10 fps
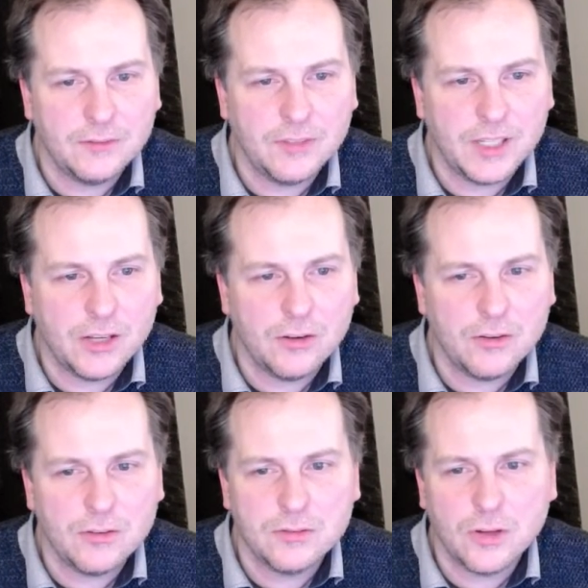
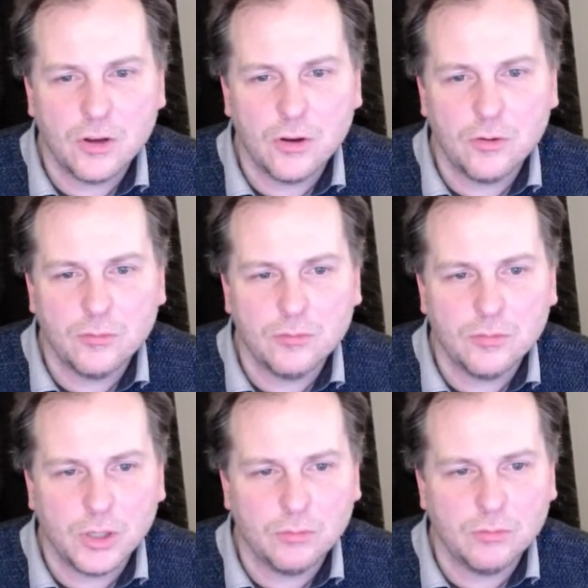Videos. Oh
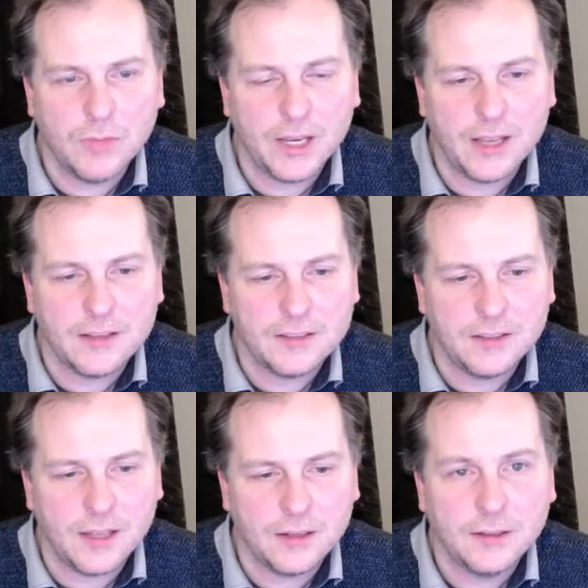no, I can't see
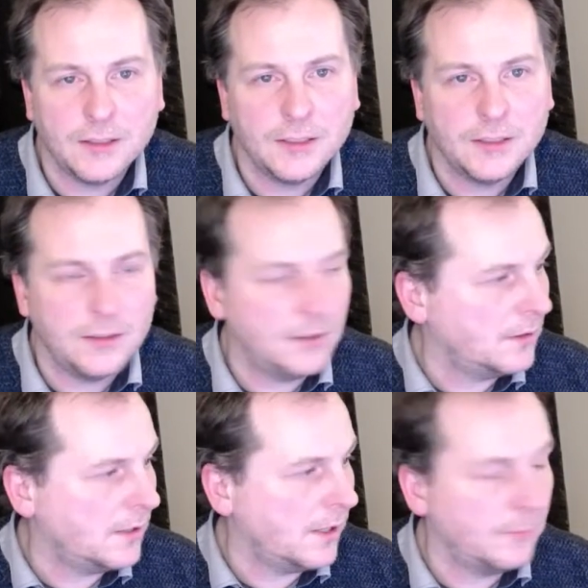that. Okay.